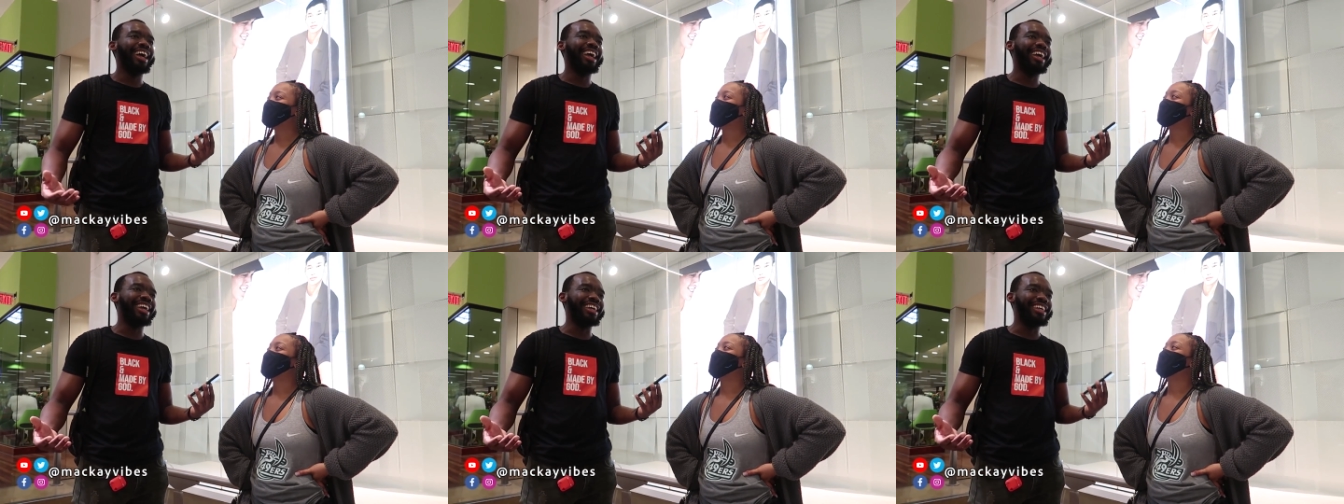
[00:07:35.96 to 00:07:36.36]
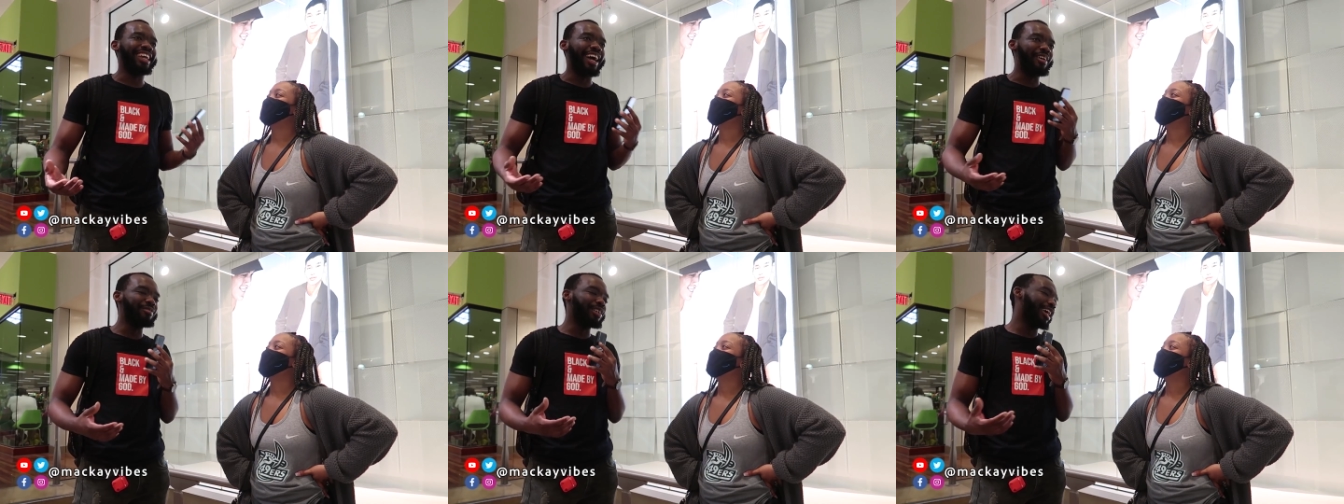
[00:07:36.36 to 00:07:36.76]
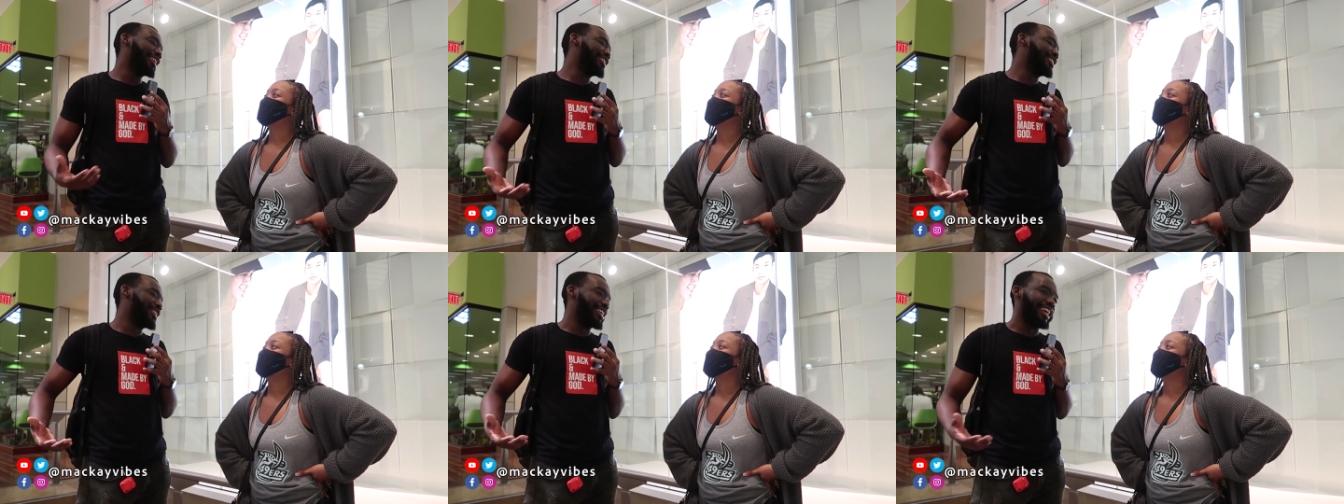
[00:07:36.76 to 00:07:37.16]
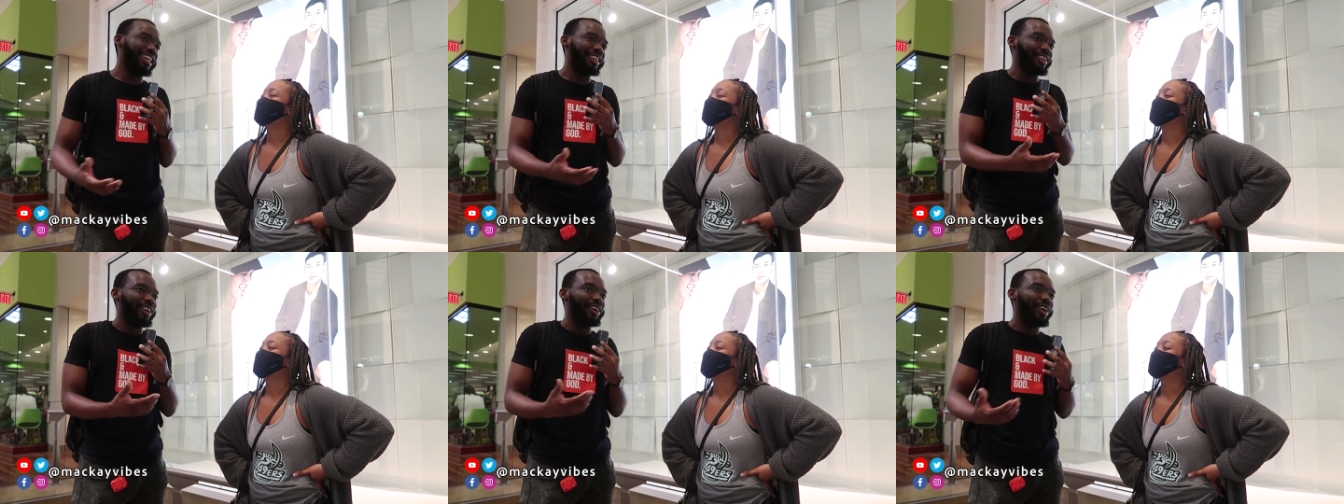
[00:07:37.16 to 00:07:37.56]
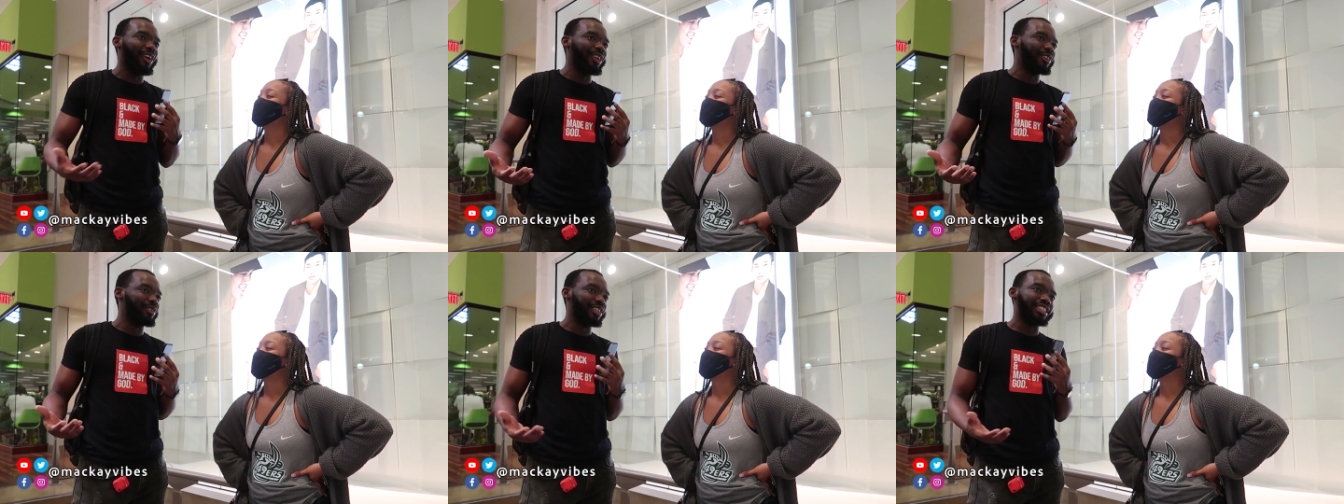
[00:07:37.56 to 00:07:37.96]
hey, I'm Nigerian, and not
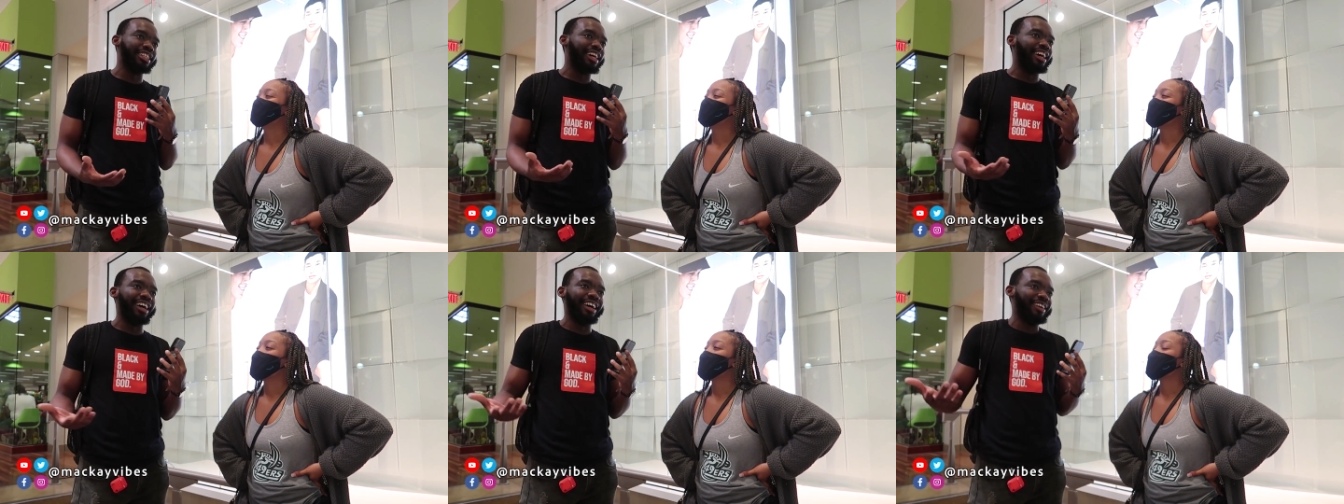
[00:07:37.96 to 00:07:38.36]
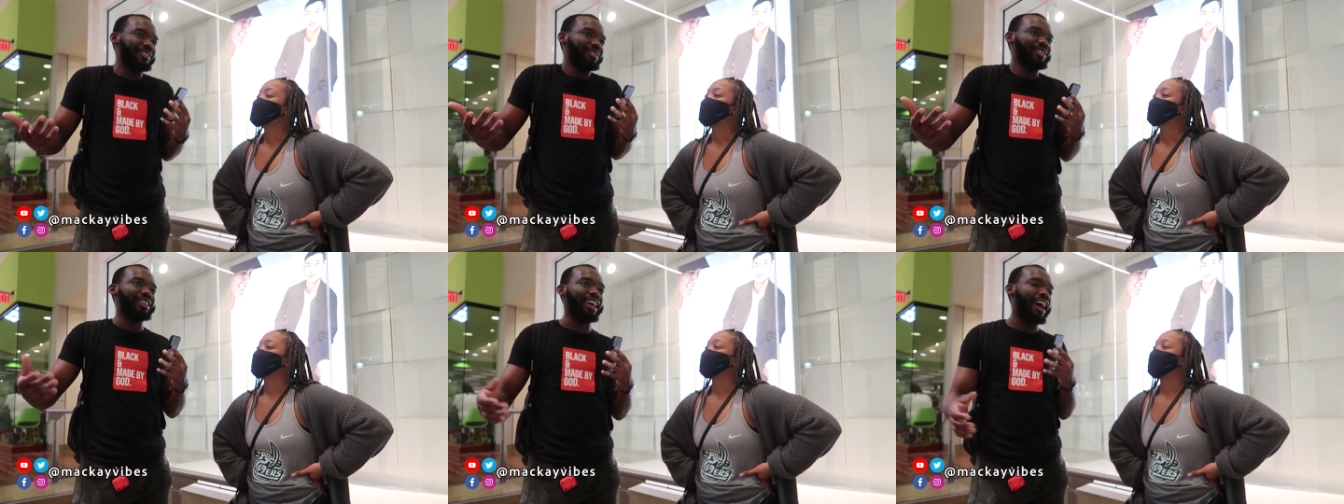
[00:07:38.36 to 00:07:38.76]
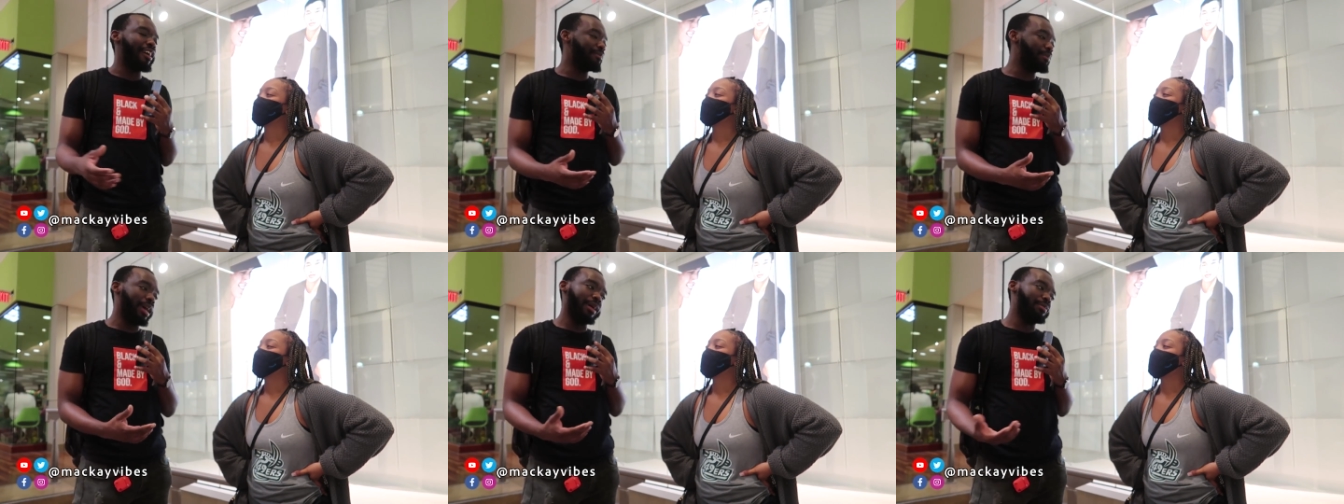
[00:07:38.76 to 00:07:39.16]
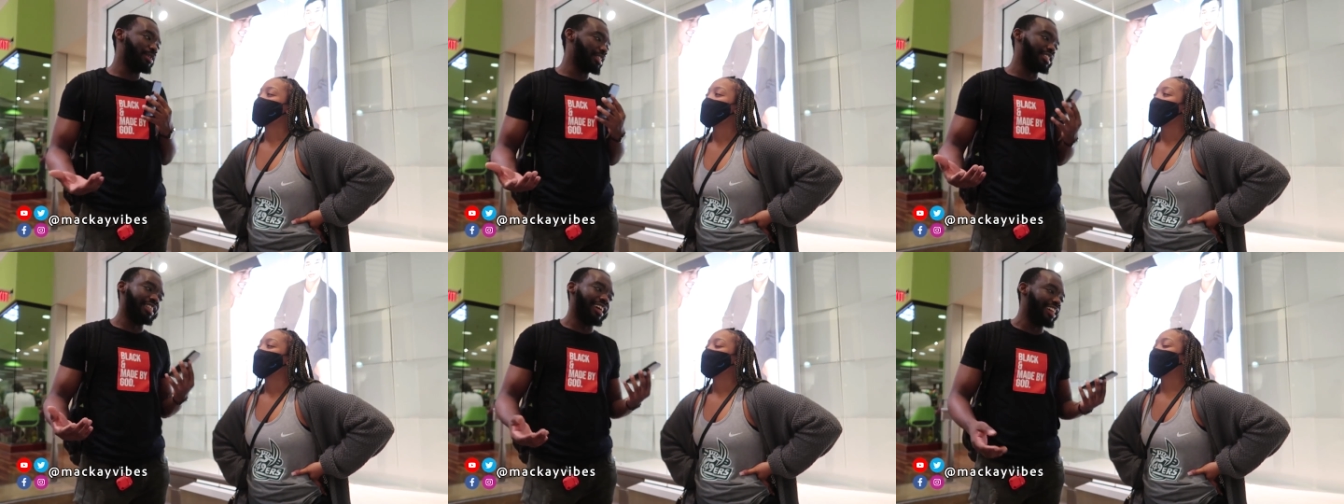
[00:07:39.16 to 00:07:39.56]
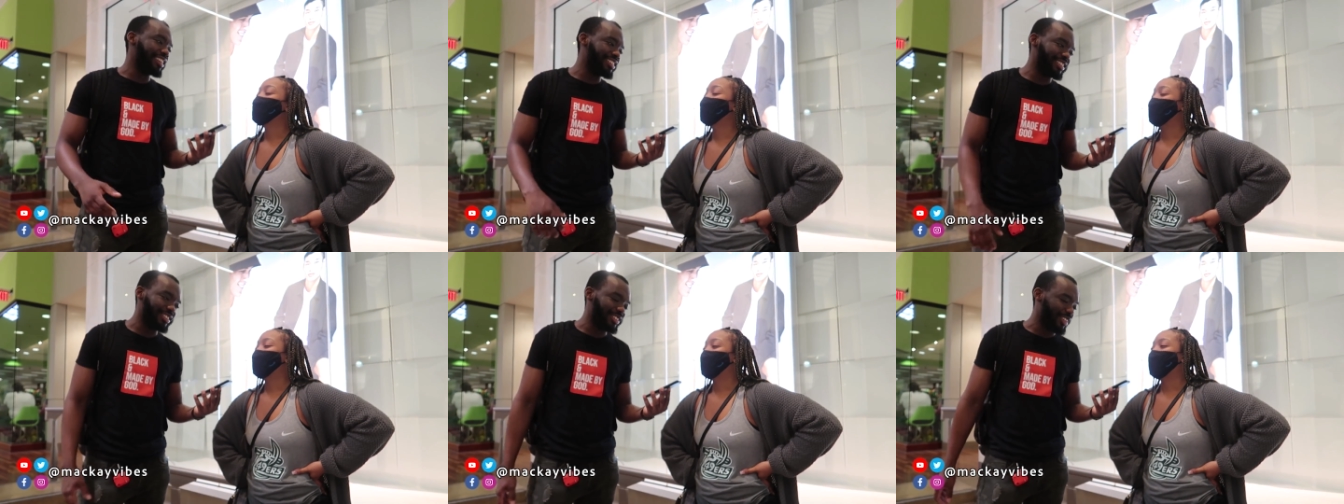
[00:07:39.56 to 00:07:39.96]
all of us are have bad personalities.
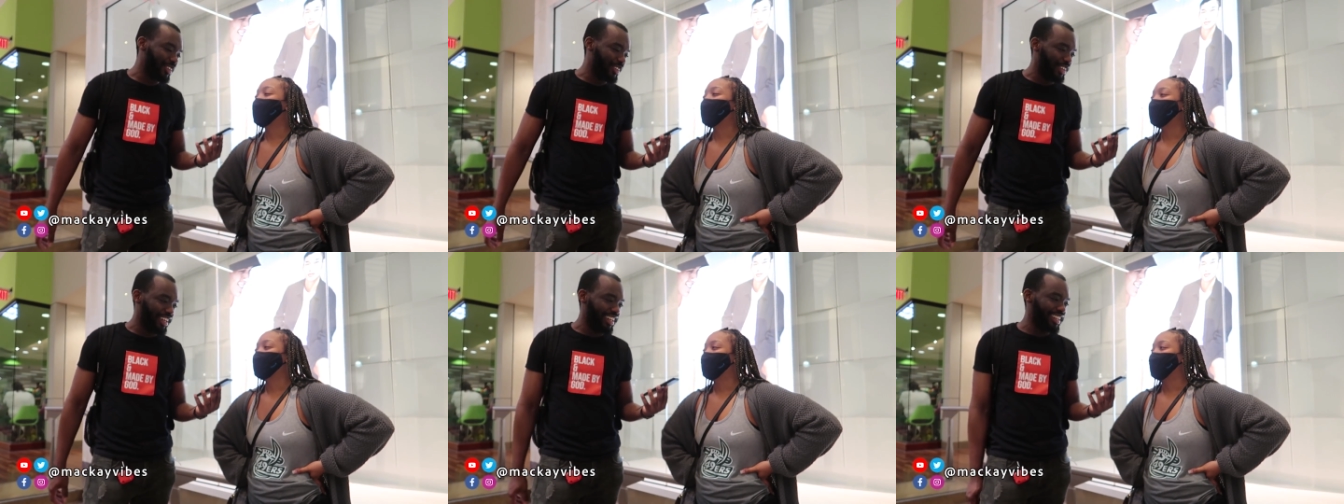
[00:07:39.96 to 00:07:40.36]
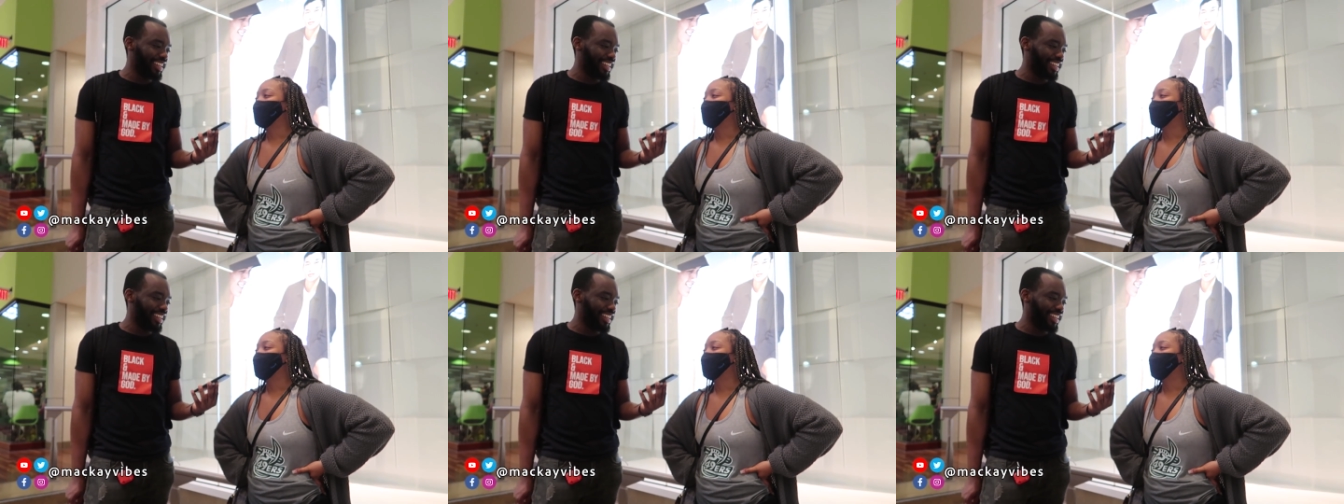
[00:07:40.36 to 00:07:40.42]
Yeah, so, I